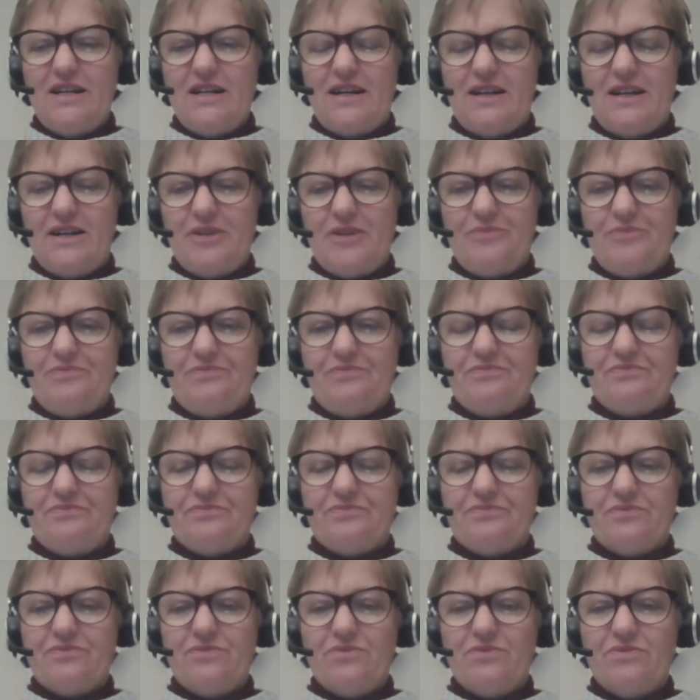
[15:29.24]

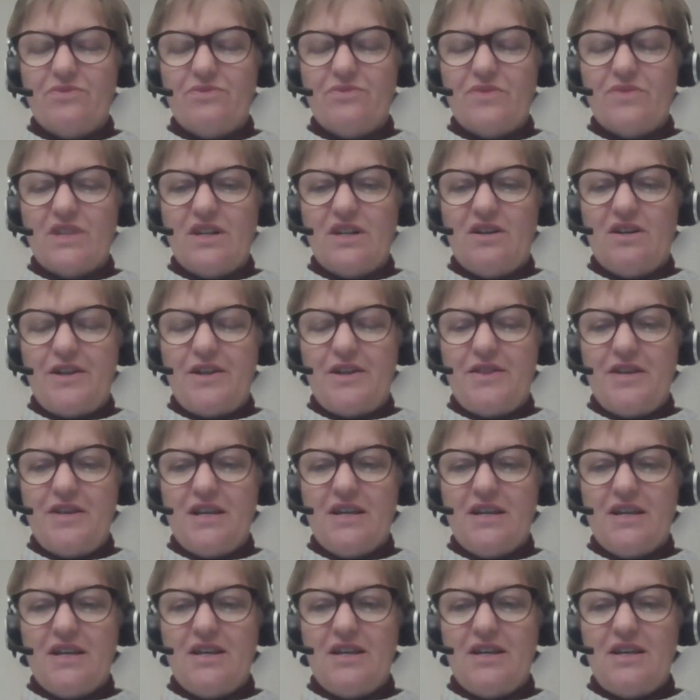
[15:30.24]
I
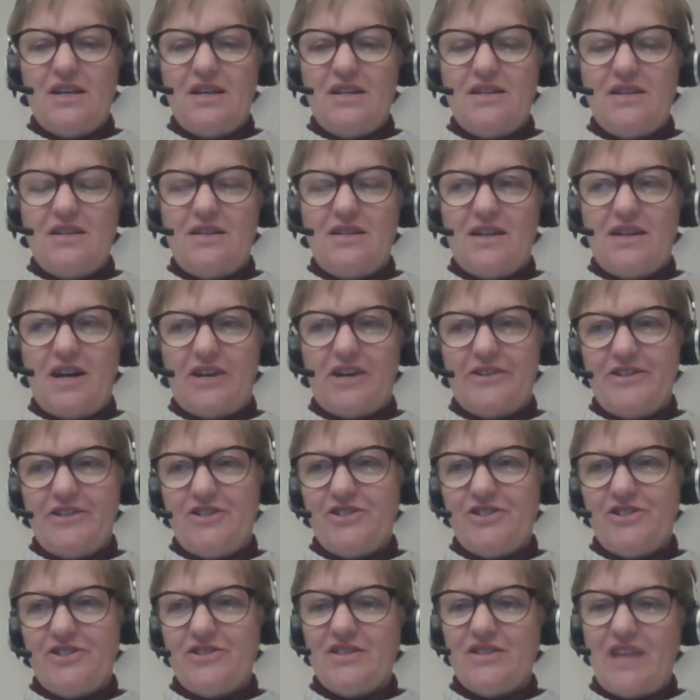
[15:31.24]
think it
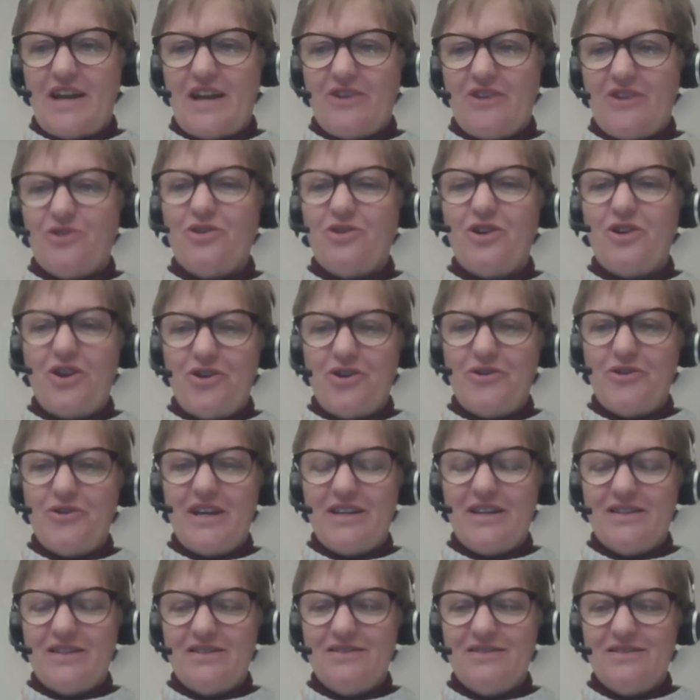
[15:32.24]
encourages that
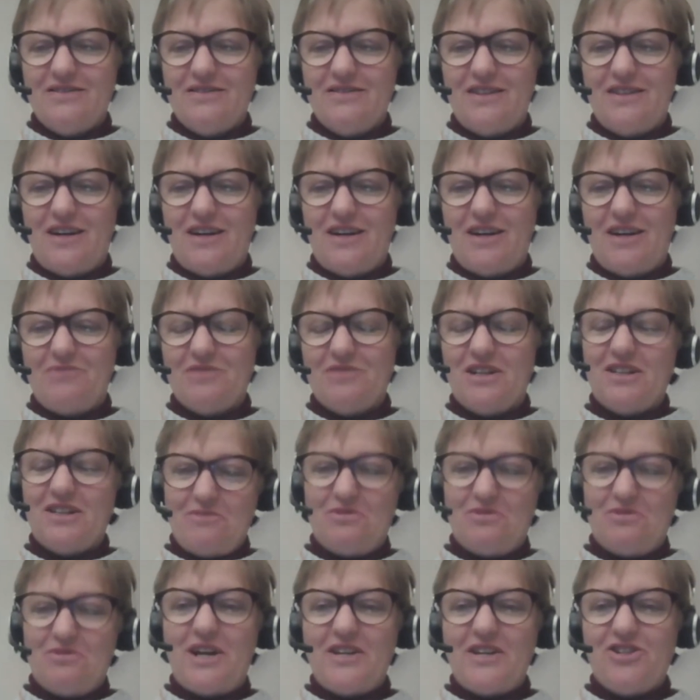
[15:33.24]
ongoing
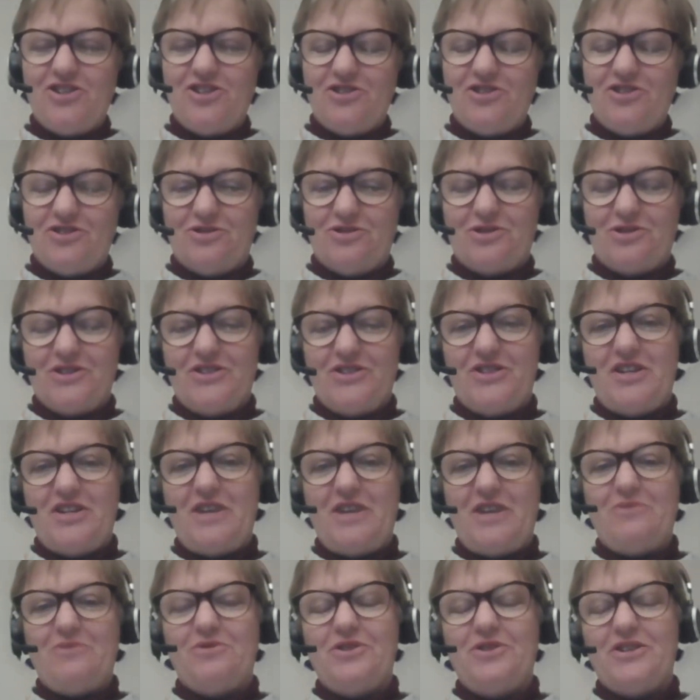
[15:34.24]
collaboration across the
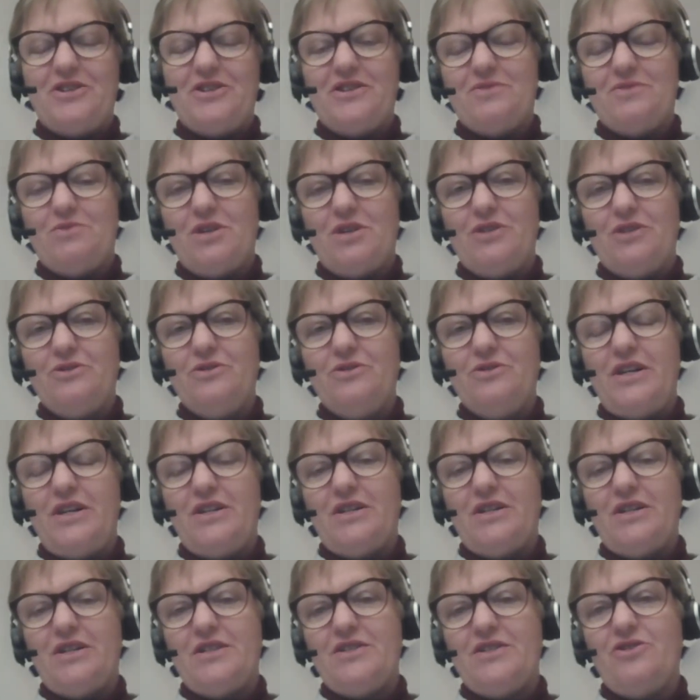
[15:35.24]
network as well.
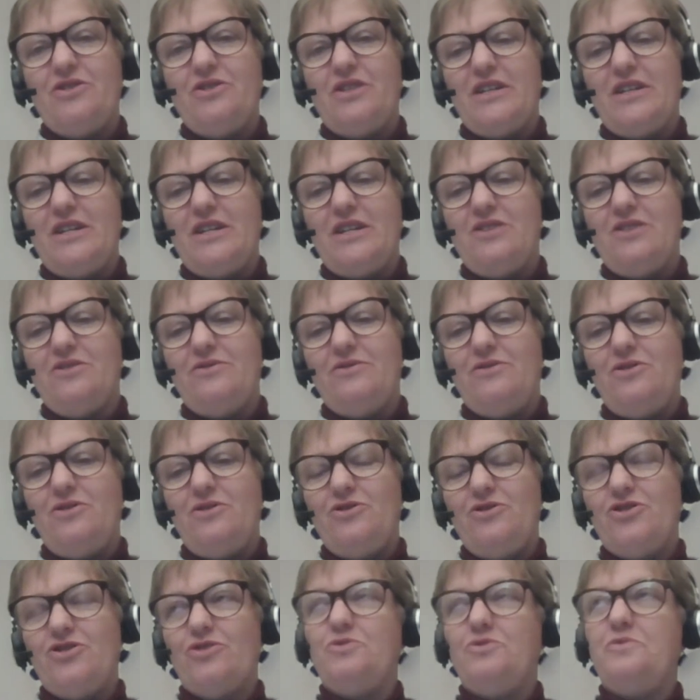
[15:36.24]
And I certainly in the
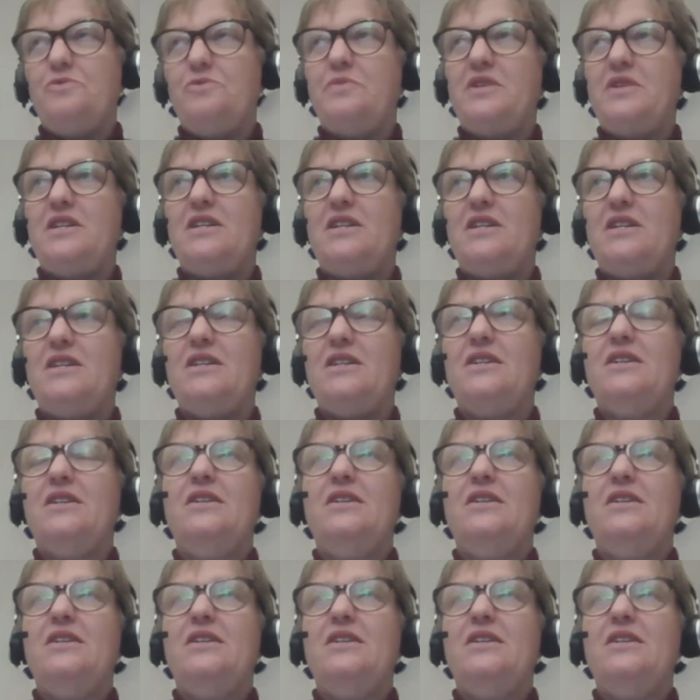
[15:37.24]
future will be